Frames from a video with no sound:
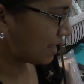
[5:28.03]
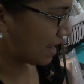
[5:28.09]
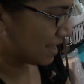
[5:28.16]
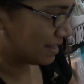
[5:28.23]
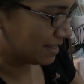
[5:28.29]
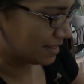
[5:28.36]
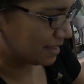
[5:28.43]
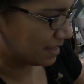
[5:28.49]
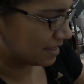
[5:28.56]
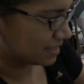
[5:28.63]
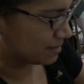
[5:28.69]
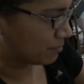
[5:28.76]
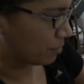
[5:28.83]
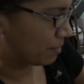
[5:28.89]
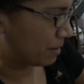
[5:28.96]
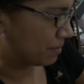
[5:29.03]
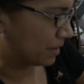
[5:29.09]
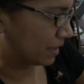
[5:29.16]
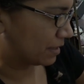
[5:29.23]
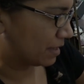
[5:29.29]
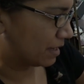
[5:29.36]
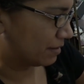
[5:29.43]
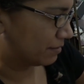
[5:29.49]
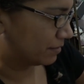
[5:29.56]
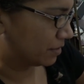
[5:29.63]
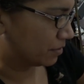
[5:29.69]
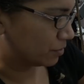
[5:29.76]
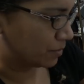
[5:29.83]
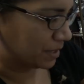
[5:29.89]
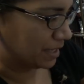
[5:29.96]
And then I think there's more paper that kind of
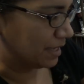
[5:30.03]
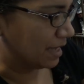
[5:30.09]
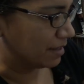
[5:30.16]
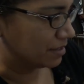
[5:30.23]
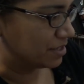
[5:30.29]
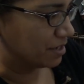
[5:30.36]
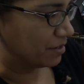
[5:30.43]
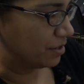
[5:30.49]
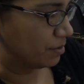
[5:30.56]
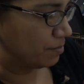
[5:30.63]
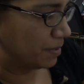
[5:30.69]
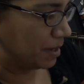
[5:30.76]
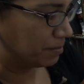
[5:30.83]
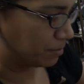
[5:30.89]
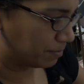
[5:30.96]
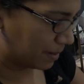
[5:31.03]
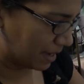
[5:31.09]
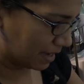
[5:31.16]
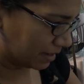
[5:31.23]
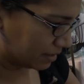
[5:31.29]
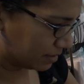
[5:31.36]
goes with it. Yeah, the cherry oak paper pack.